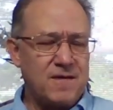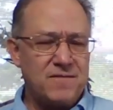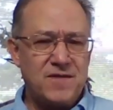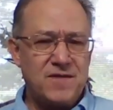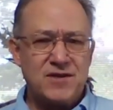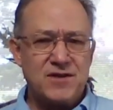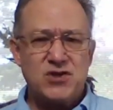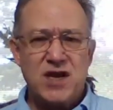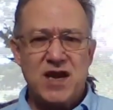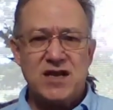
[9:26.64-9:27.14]

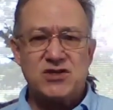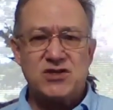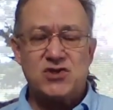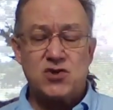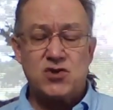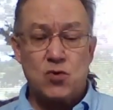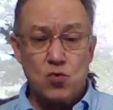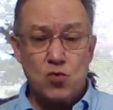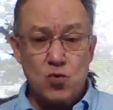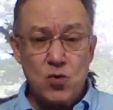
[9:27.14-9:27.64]
the chance
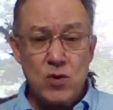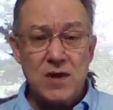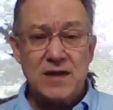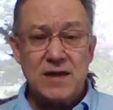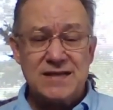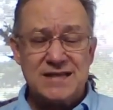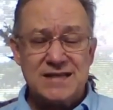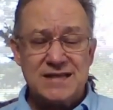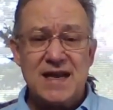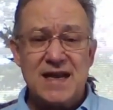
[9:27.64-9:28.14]
to
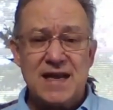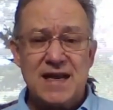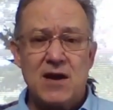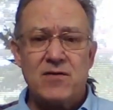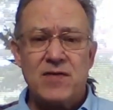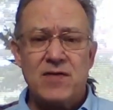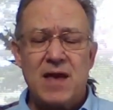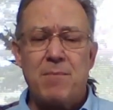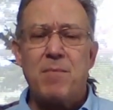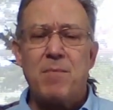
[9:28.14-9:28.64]
really take
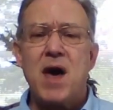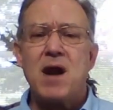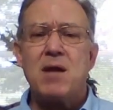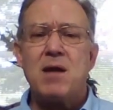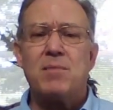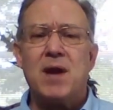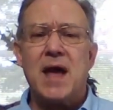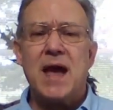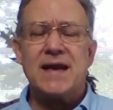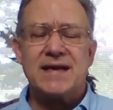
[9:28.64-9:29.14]
care of that
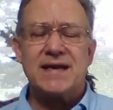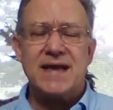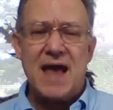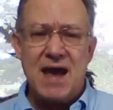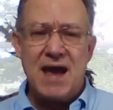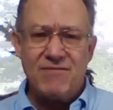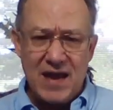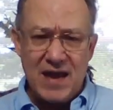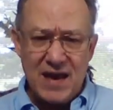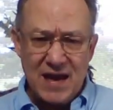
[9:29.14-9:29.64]
bottom line, to
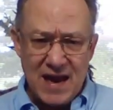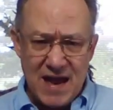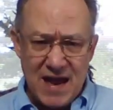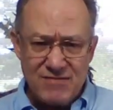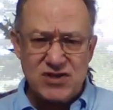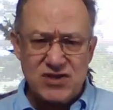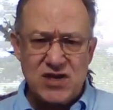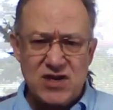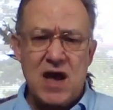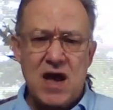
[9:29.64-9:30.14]
have that
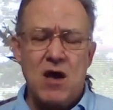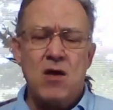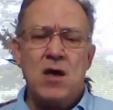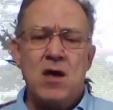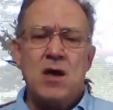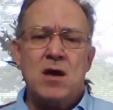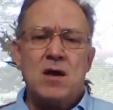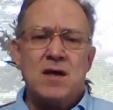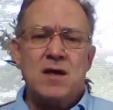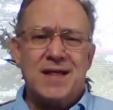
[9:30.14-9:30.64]
lifestyle,
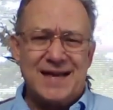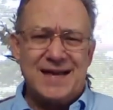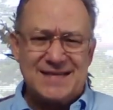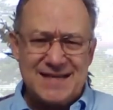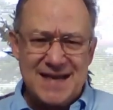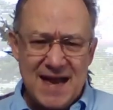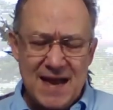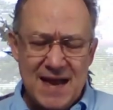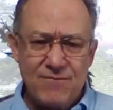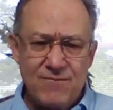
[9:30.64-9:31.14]
that
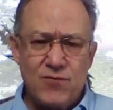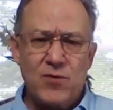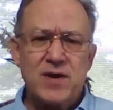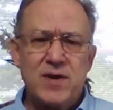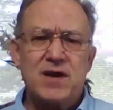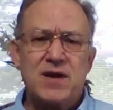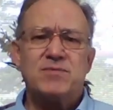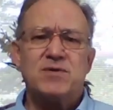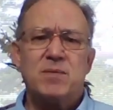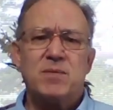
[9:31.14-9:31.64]
time
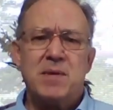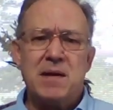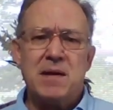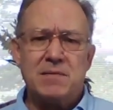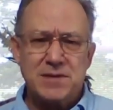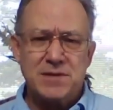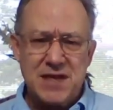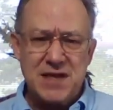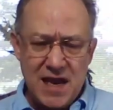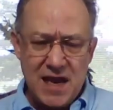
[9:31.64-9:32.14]
freedom, to be
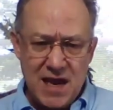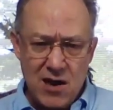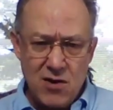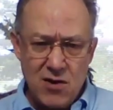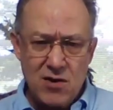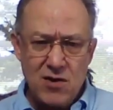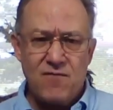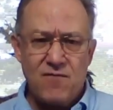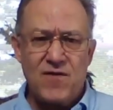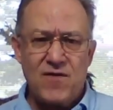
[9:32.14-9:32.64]
able to take care
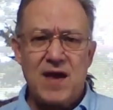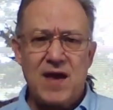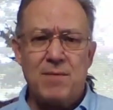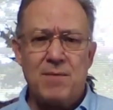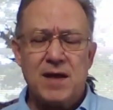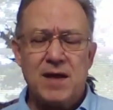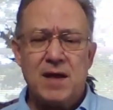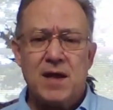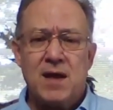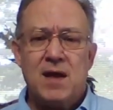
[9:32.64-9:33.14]
of your
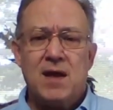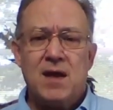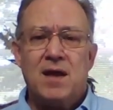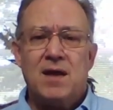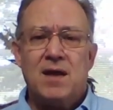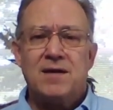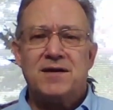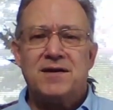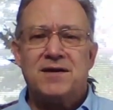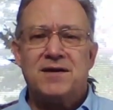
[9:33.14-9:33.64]
family,
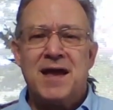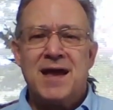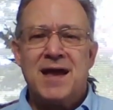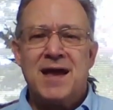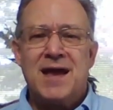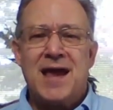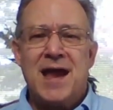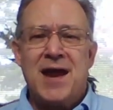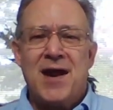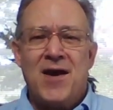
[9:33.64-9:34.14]
to
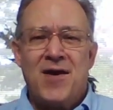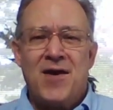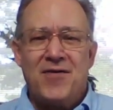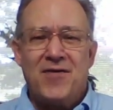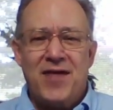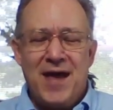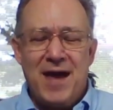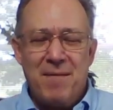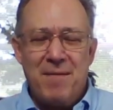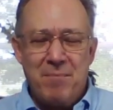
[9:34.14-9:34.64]
take care
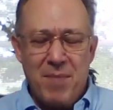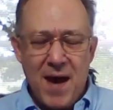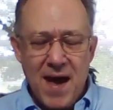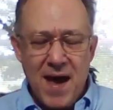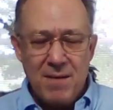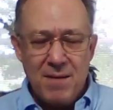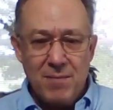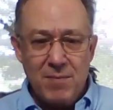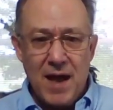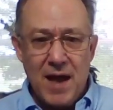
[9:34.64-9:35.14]
of that
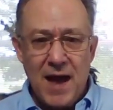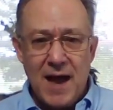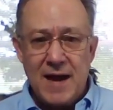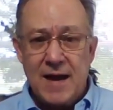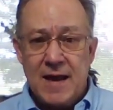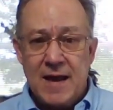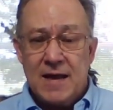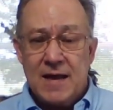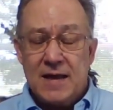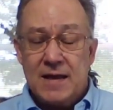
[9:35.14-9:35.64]
bottom line.
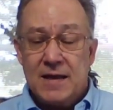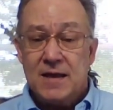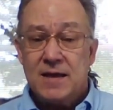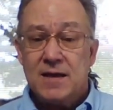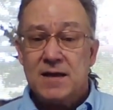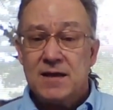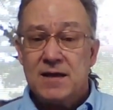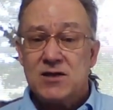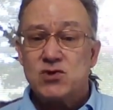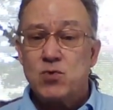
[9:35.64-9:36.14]

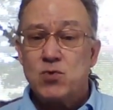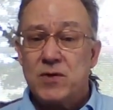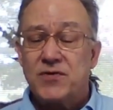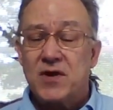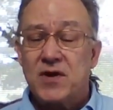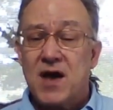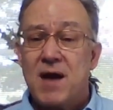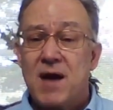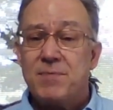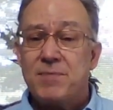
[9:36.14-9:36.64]
It is what
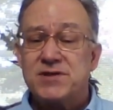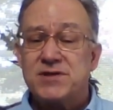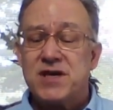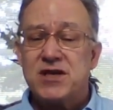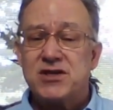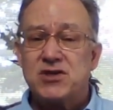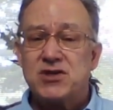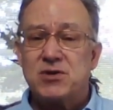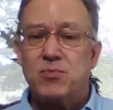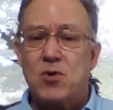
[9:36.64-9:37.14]
the
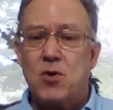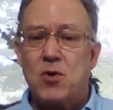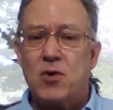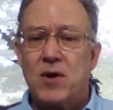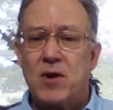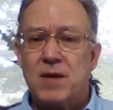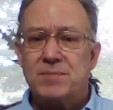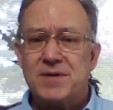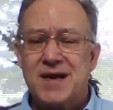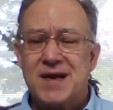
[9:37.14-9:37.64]
compensation
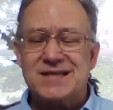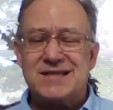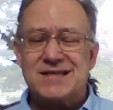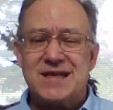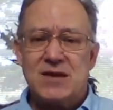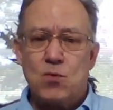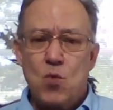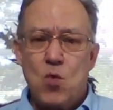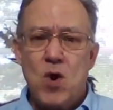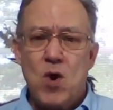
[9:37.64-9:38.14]
program does.
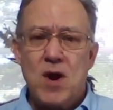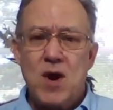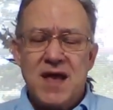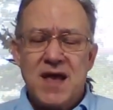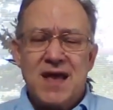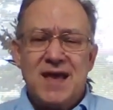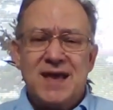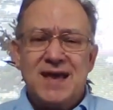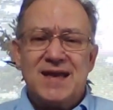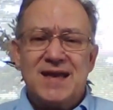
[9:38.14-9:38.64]
It
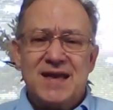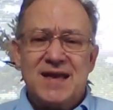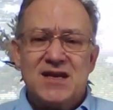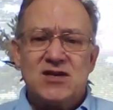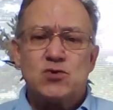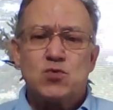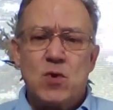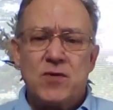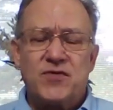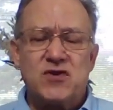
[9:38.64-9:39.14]

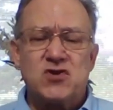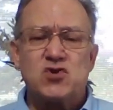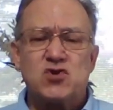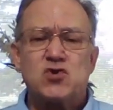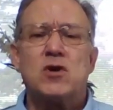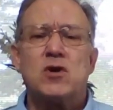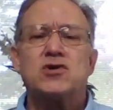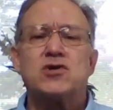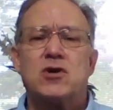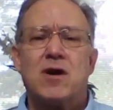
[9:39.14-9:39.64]
is what the
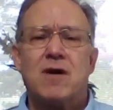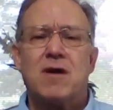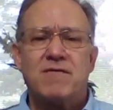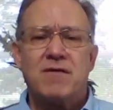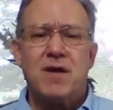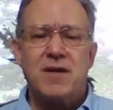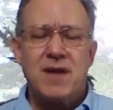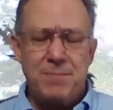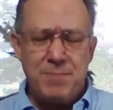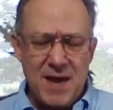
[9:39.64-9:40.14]
structure of
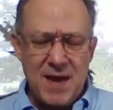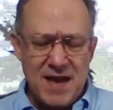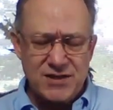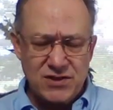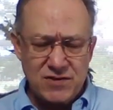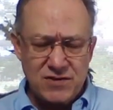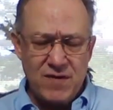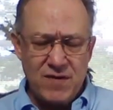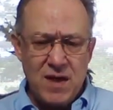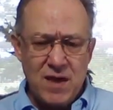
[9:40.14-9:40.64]

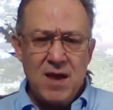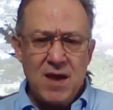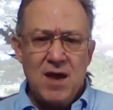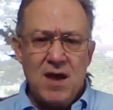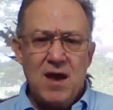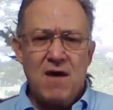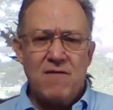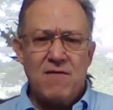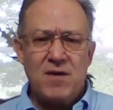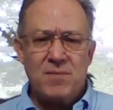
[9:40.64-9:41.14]

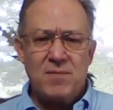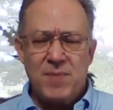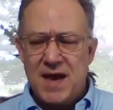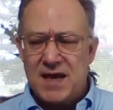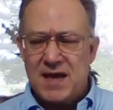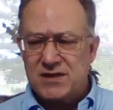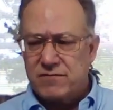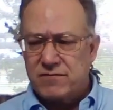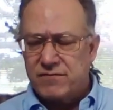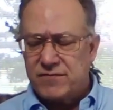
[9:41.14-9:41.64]

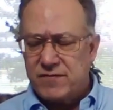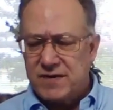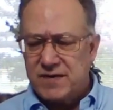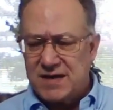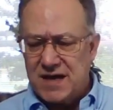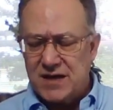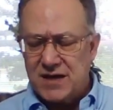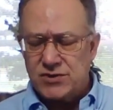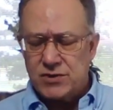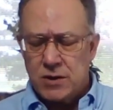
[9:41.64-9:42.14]
OnPassive
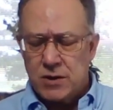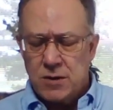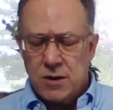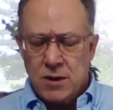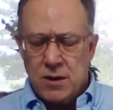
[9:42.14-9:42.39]
does.